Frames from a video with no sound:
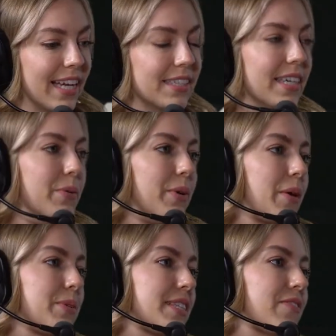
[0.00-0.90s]
dancing when
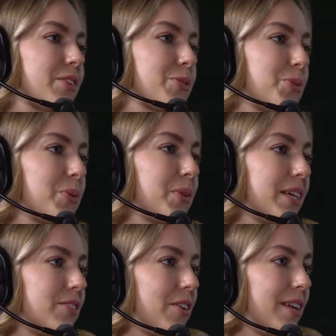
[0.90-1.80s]
I was 7 years old.
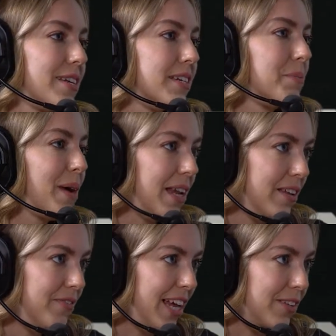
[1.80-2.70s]
I started as a
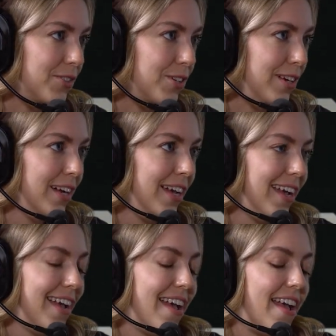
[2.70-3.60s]
competitive dancer.
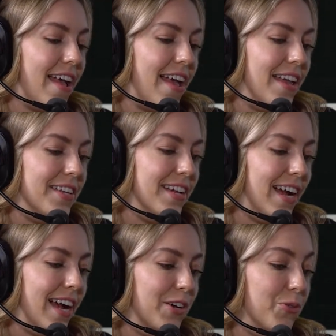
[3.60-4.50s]
And
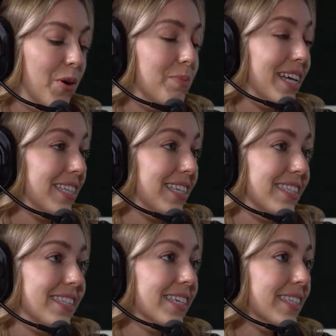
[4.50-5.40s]
I grew up
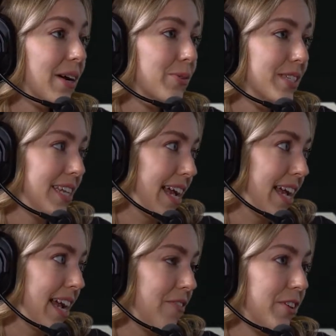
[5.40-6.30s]
dancing 6 hours a
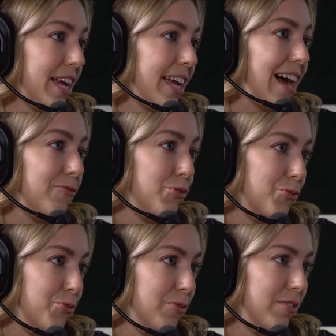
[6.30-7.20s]
day, every day after school.